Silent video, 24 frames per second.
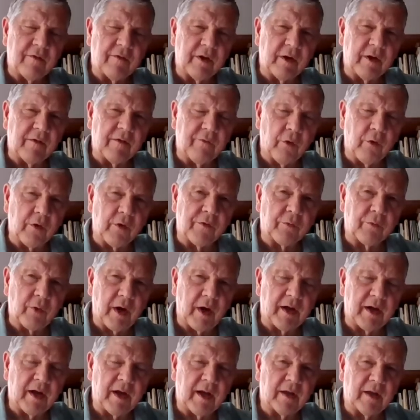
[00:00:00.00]
forthright
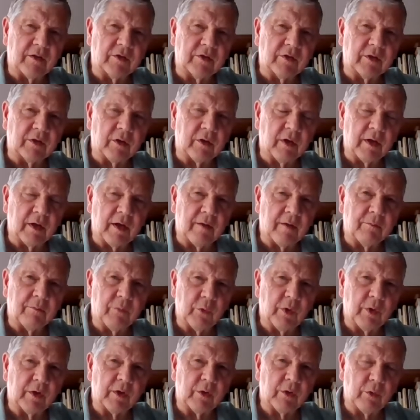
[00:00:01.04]
answer. And
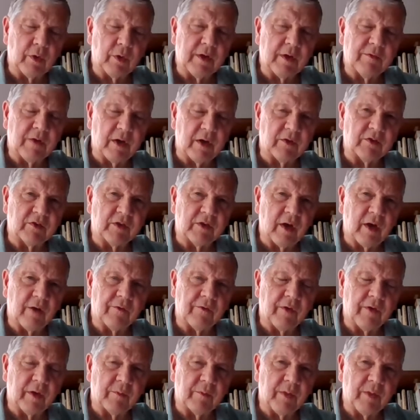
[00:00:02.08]
we're grieved ourselves
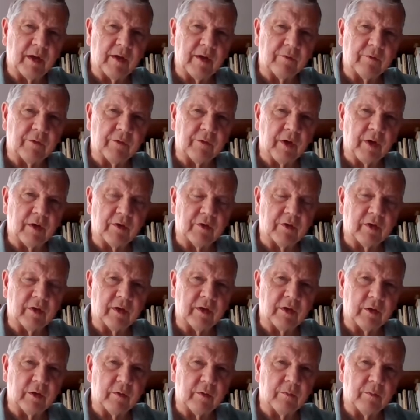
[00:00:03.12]
on many fronts that
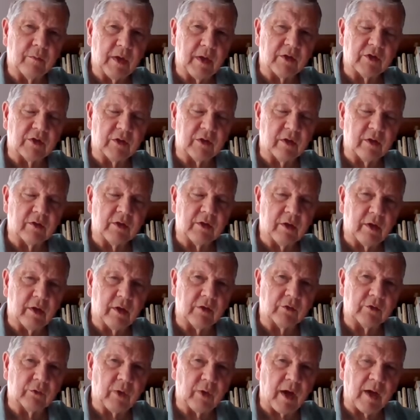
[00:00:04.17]
you mentioned and
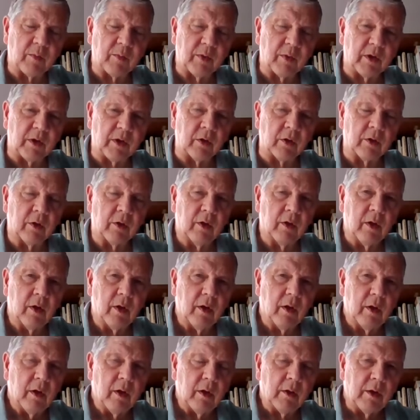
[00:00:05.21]
described here.
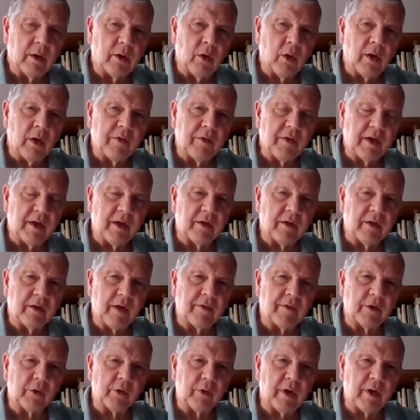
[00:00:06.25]
I think another
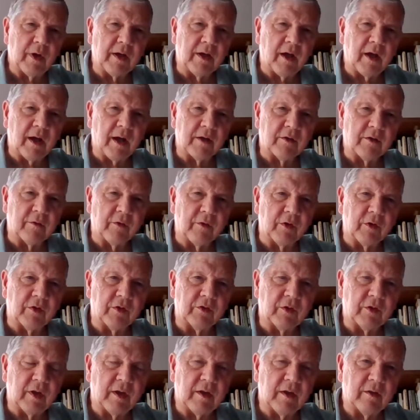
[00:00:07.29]
great
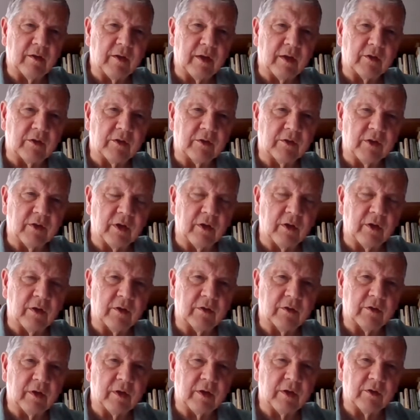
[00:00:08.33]
controversy that still
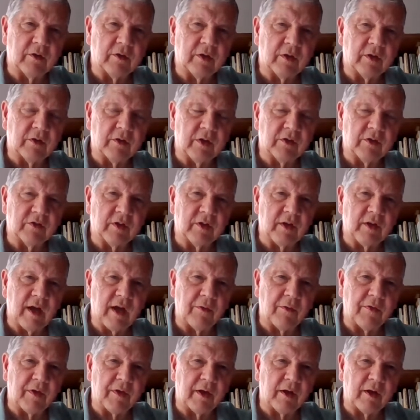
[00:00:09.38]
is existing out
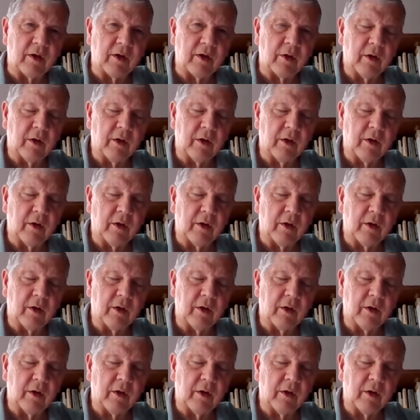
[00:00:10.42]
there,